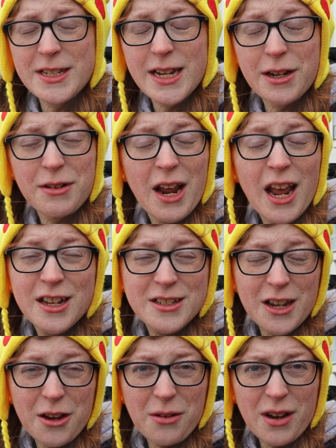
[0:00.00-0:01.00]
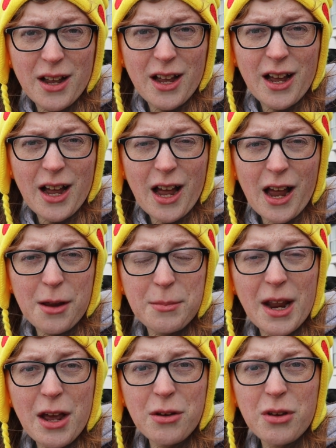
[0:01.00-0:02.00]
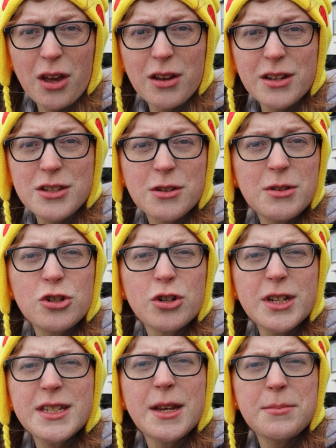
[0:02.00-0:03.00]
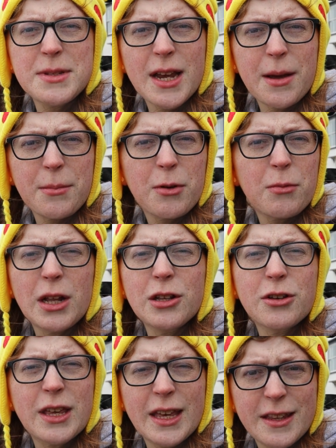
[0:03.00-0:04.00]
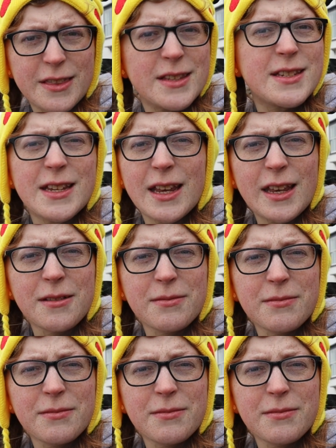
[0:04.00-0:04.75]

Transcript: in town. So I am now going to enjoy a Tim Tam while looking at the sea.